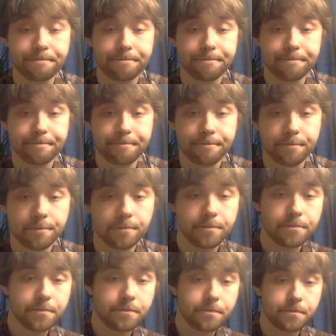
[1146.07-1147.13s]

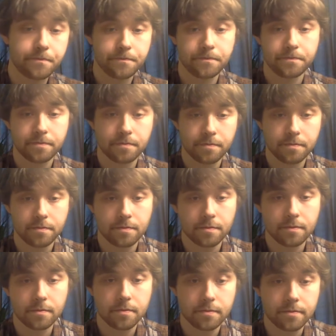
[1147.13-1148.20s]

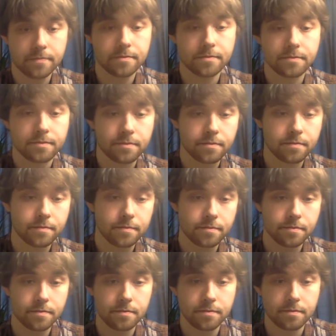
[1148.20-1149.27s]

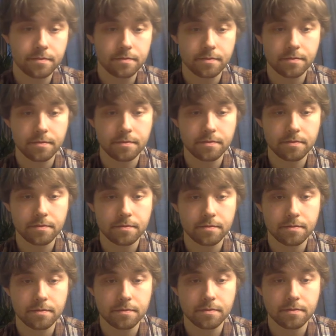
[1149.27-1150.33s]
(no one is talking)